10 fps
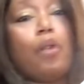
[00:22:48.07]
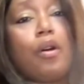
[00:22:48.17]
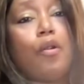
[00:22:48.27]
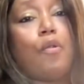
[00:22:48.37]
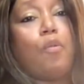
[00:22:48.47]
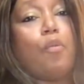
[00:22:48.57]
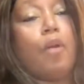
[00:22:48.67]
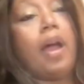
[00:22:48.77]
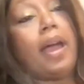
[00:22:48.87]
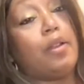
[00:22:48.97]
can,
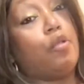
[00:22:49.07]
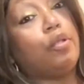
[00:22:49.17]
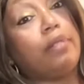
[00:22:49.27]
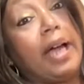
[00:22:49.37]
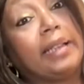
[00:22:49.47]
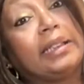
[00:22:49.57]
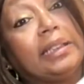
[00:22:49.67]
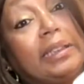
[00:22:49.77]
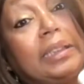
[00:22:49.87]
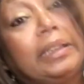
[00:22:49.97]
whoo! I know you
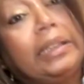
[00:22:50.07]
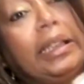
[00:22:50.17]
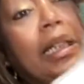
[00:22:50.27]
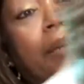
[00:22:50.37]
guys can see this